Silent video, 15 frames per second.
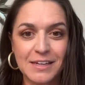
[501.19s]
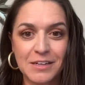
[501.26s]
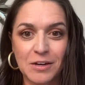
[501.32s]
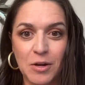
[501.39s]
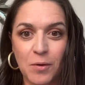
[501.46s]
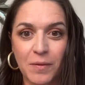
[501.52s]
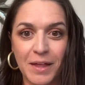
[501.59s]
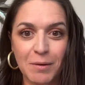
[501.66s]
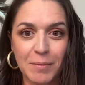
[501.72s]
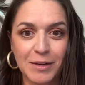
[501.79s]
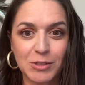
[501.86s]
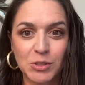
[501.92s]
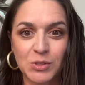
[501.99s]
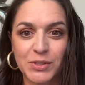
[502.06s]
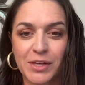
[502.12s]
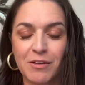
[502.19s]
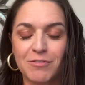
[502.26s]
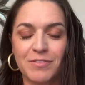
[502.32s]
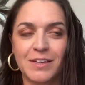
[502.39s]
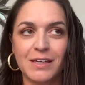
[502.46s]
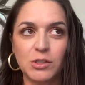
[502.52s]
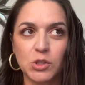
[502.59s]
and you know that about yourself,
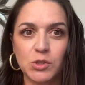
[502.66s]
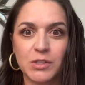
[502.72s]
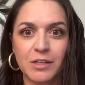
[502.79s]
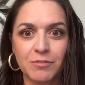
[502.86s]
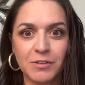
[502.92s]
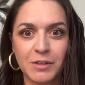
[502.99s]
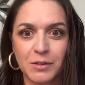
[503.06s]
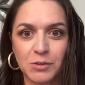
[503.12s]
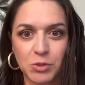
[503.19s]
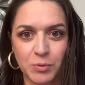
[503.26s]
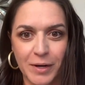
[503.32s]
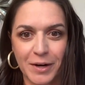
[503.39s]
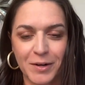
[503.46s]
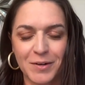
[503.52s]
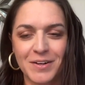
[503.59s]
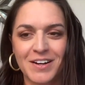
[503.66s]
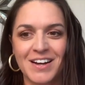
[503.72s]
get yourself a little shredder,